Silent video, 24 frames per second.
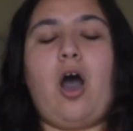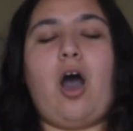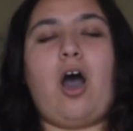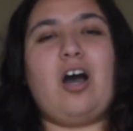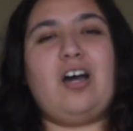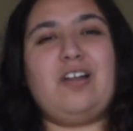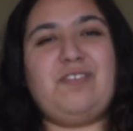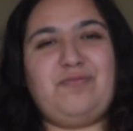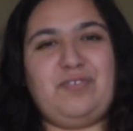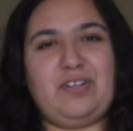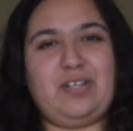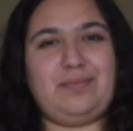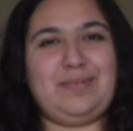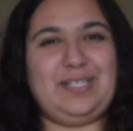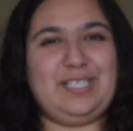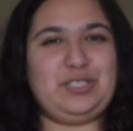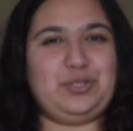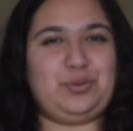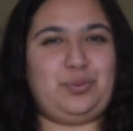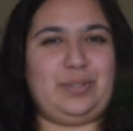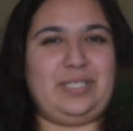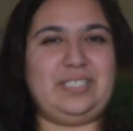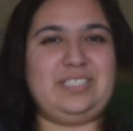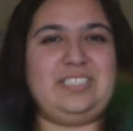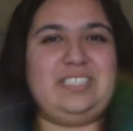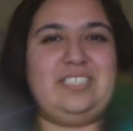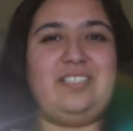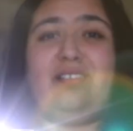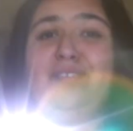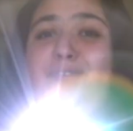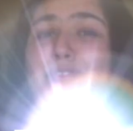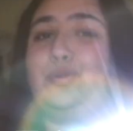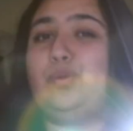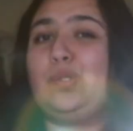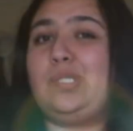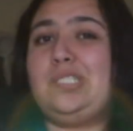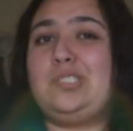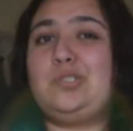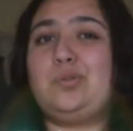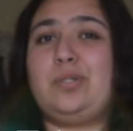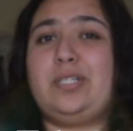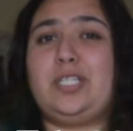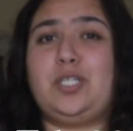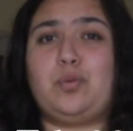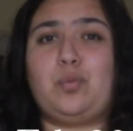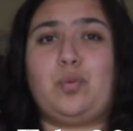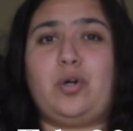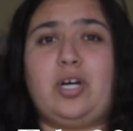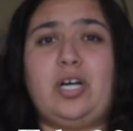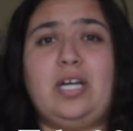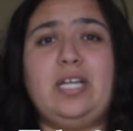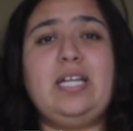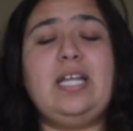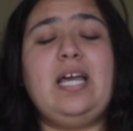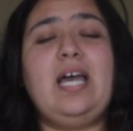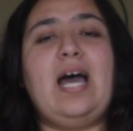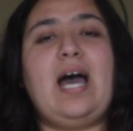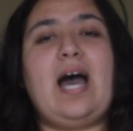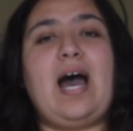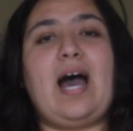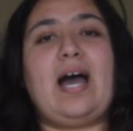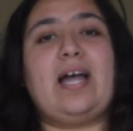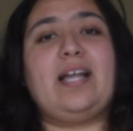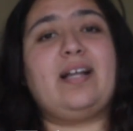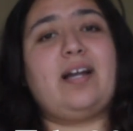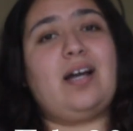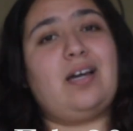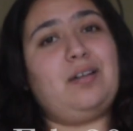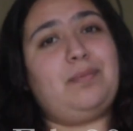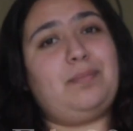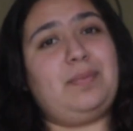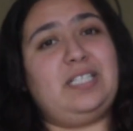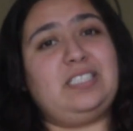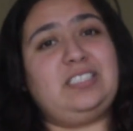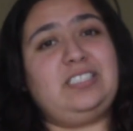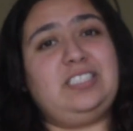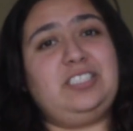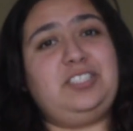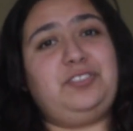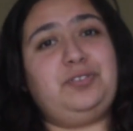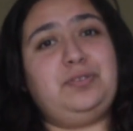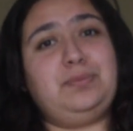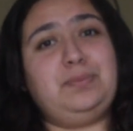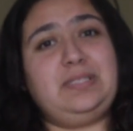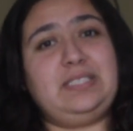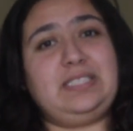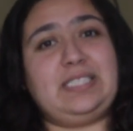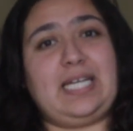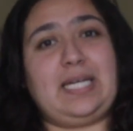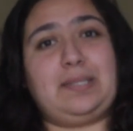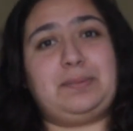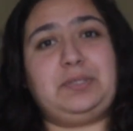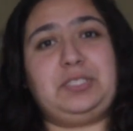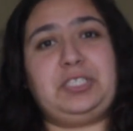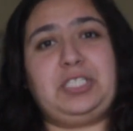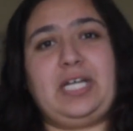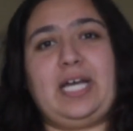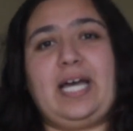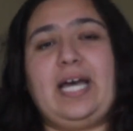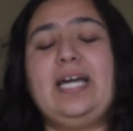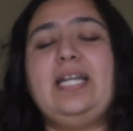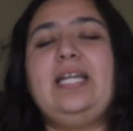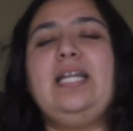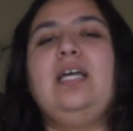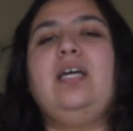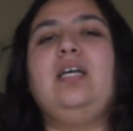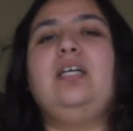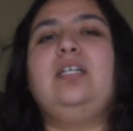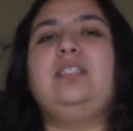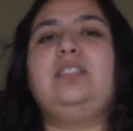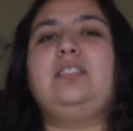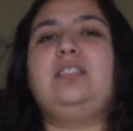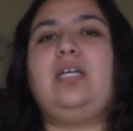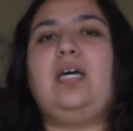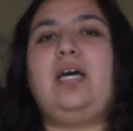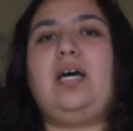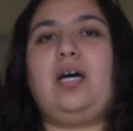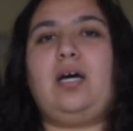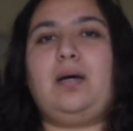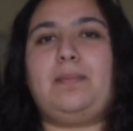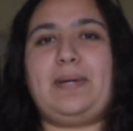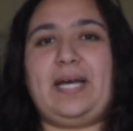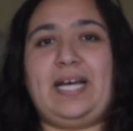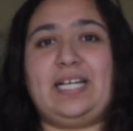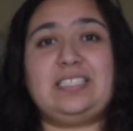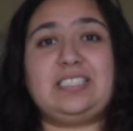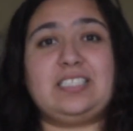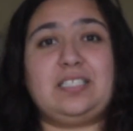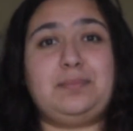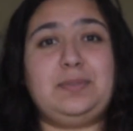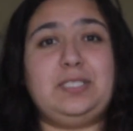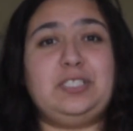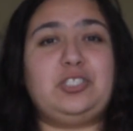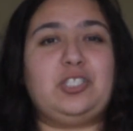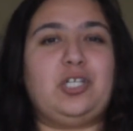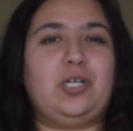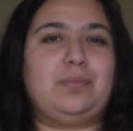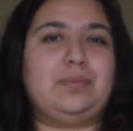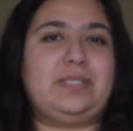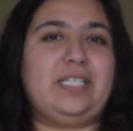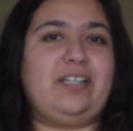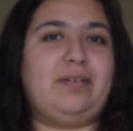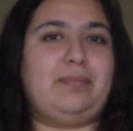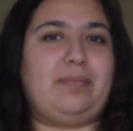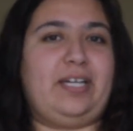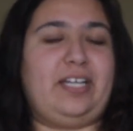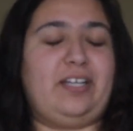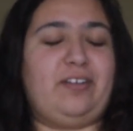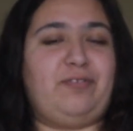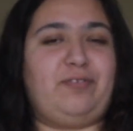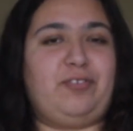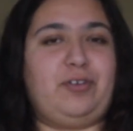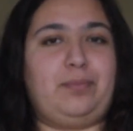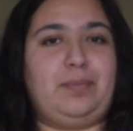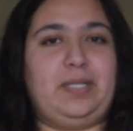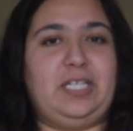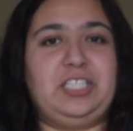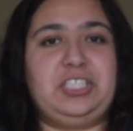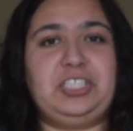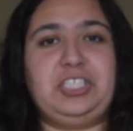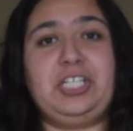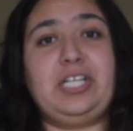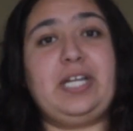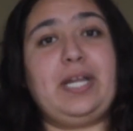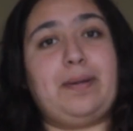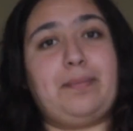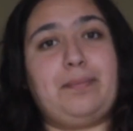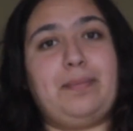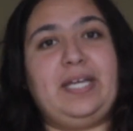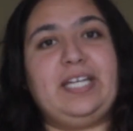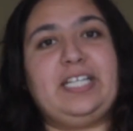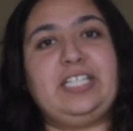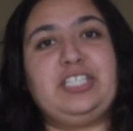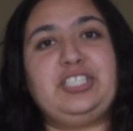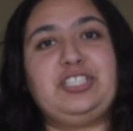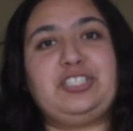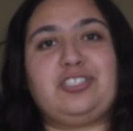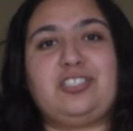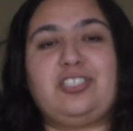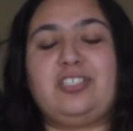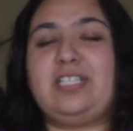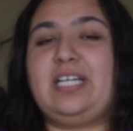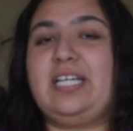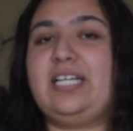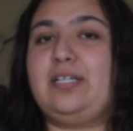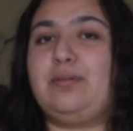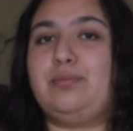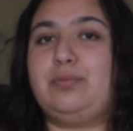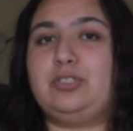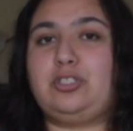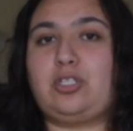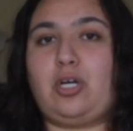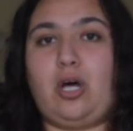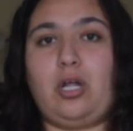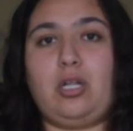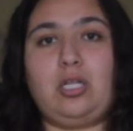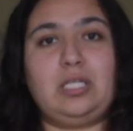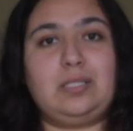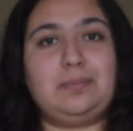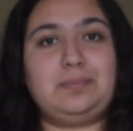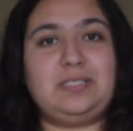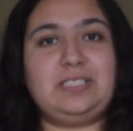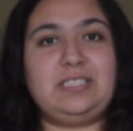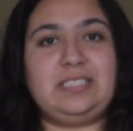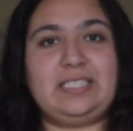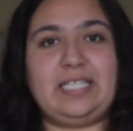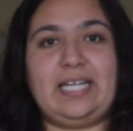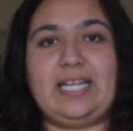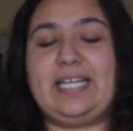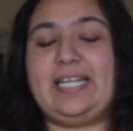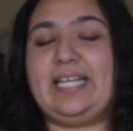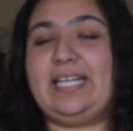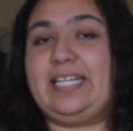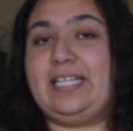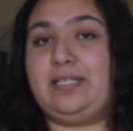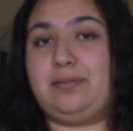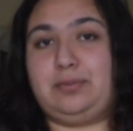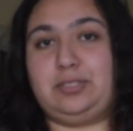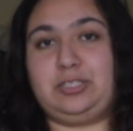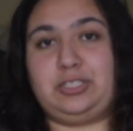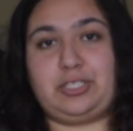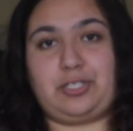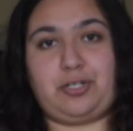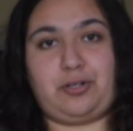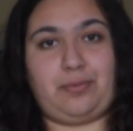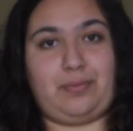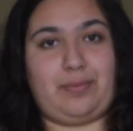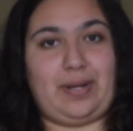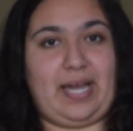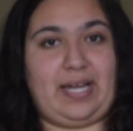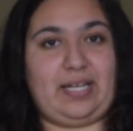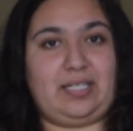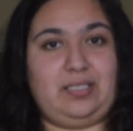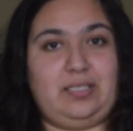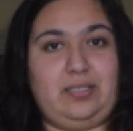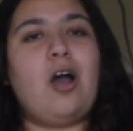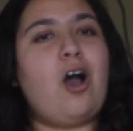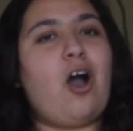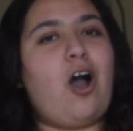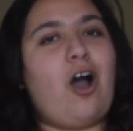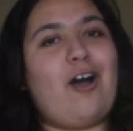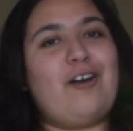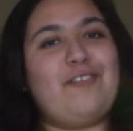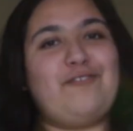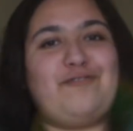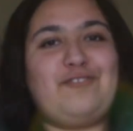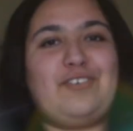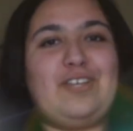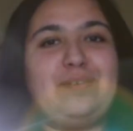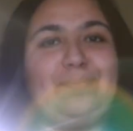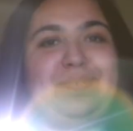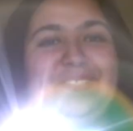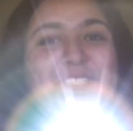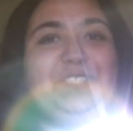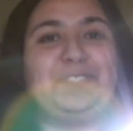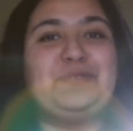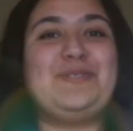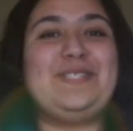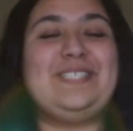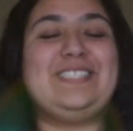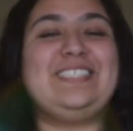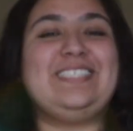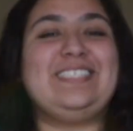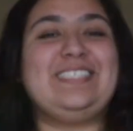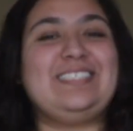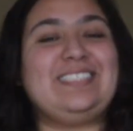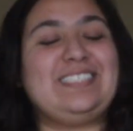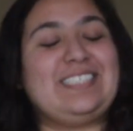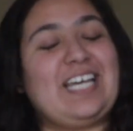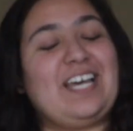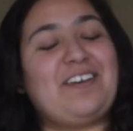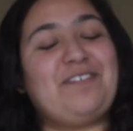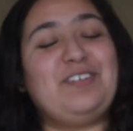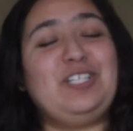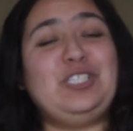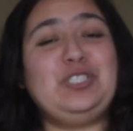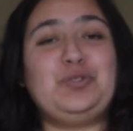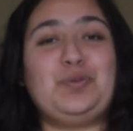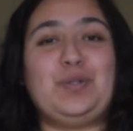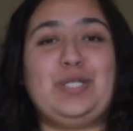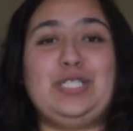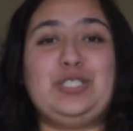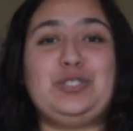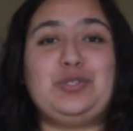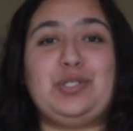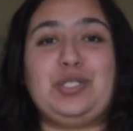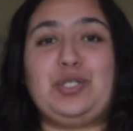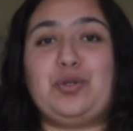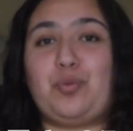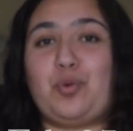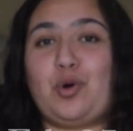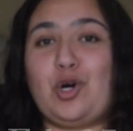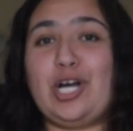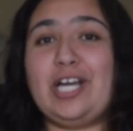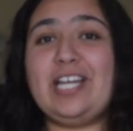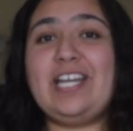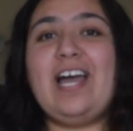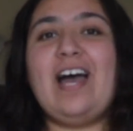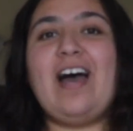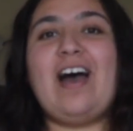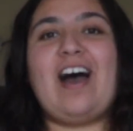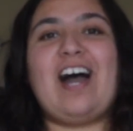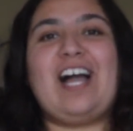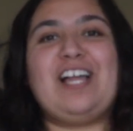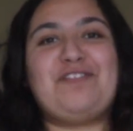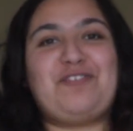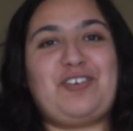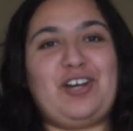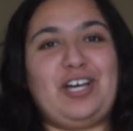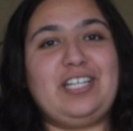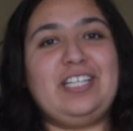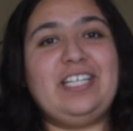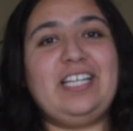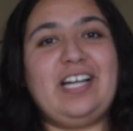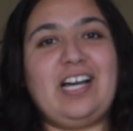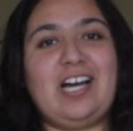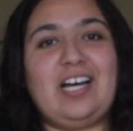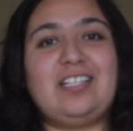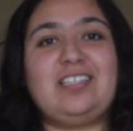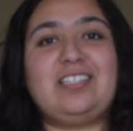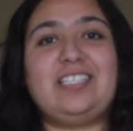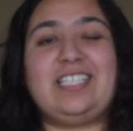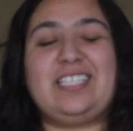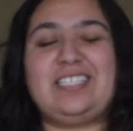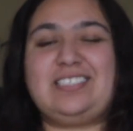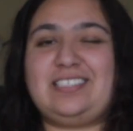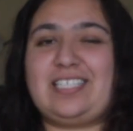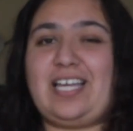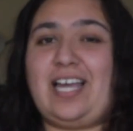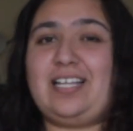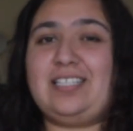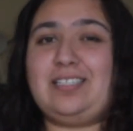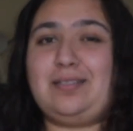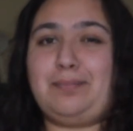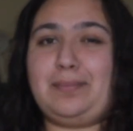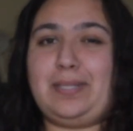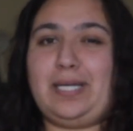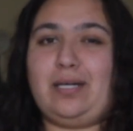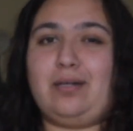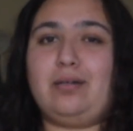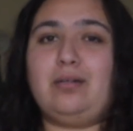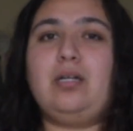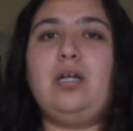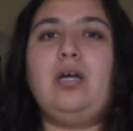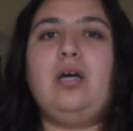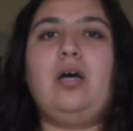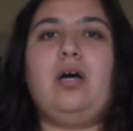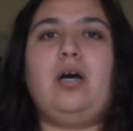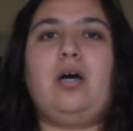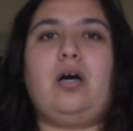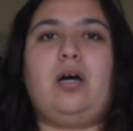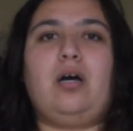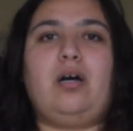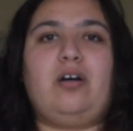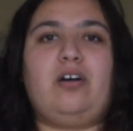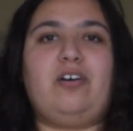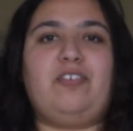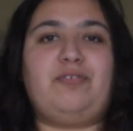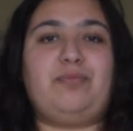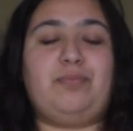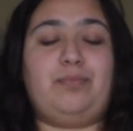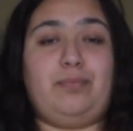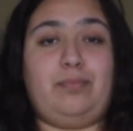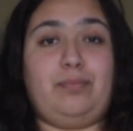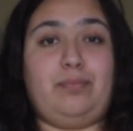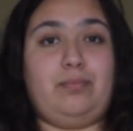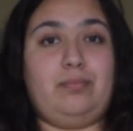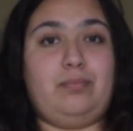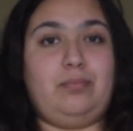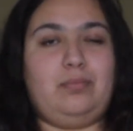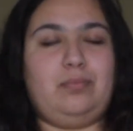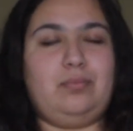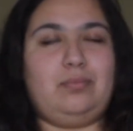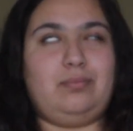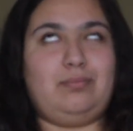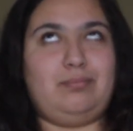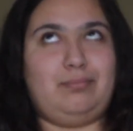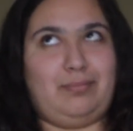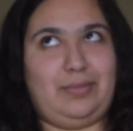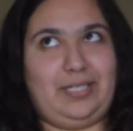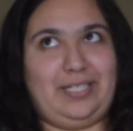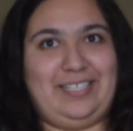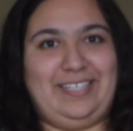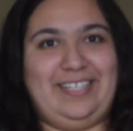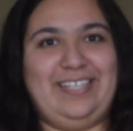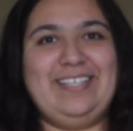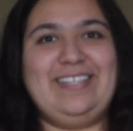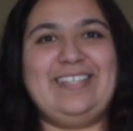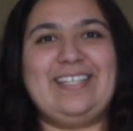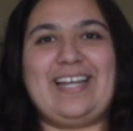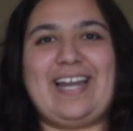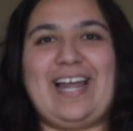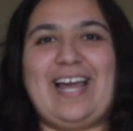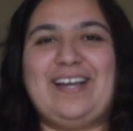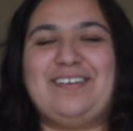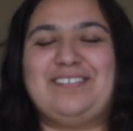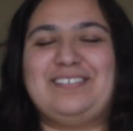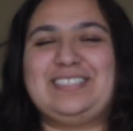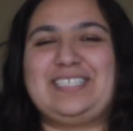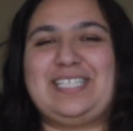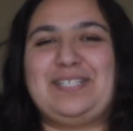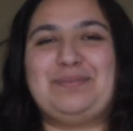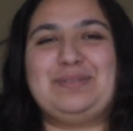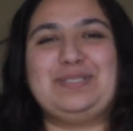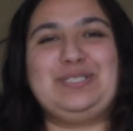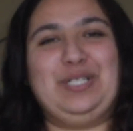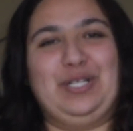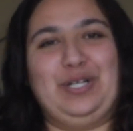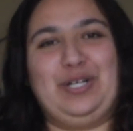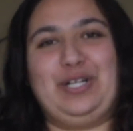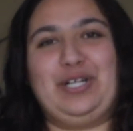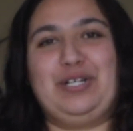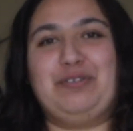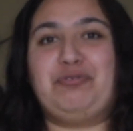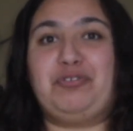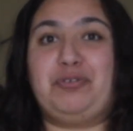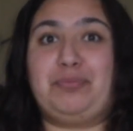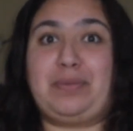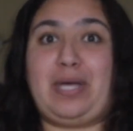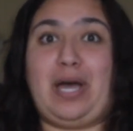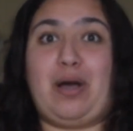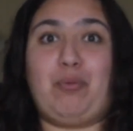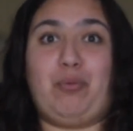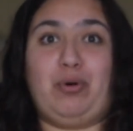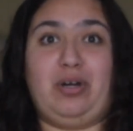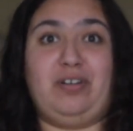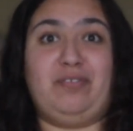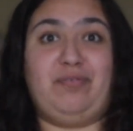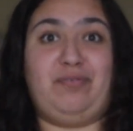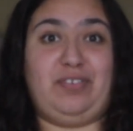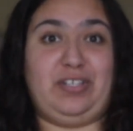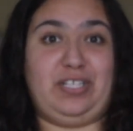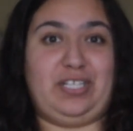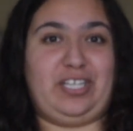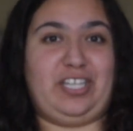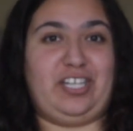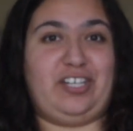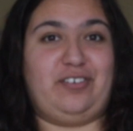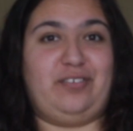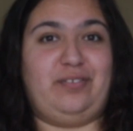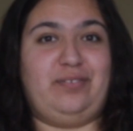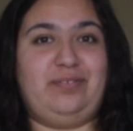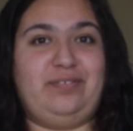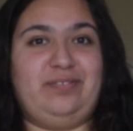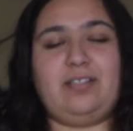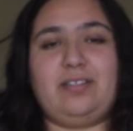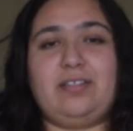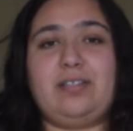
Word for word: On February 20th, 2021, I got a message from Snapchat um, asking me to update my information and making sure that it was all up to date and it was correct. On February 27, 2021, I finally got the exact amount of money that I was able to earn from that one video.